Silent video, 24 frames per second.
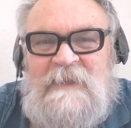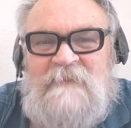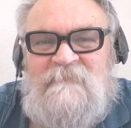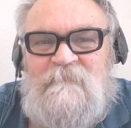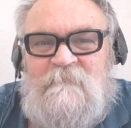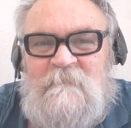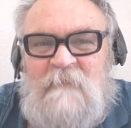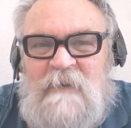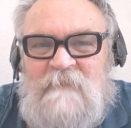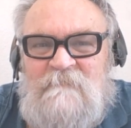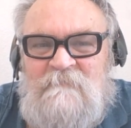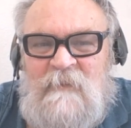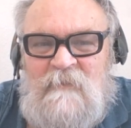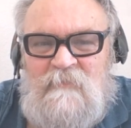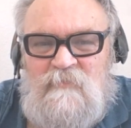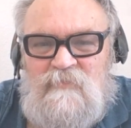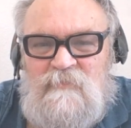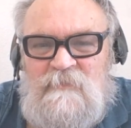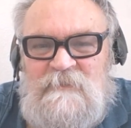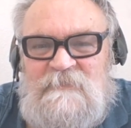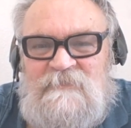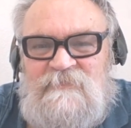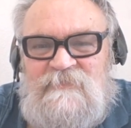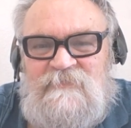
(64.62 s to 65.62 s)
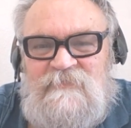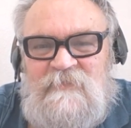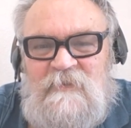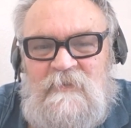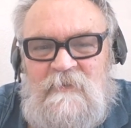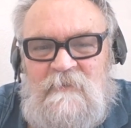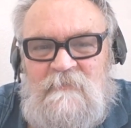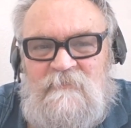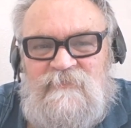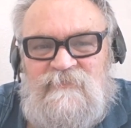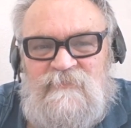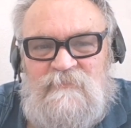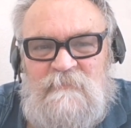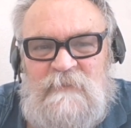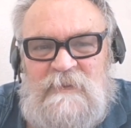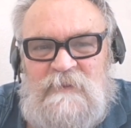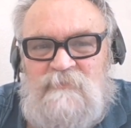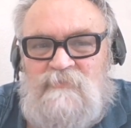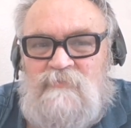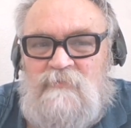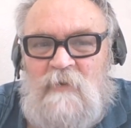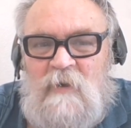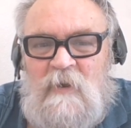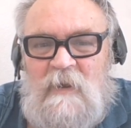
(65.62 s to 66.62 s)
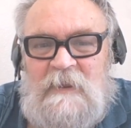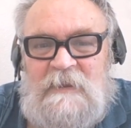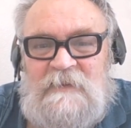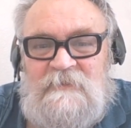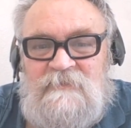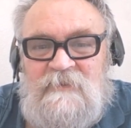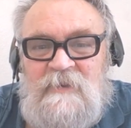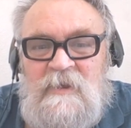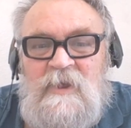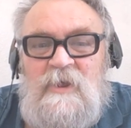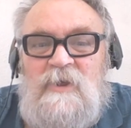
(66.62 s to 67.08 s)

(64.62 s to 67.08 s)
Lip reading: if my memory serves me right,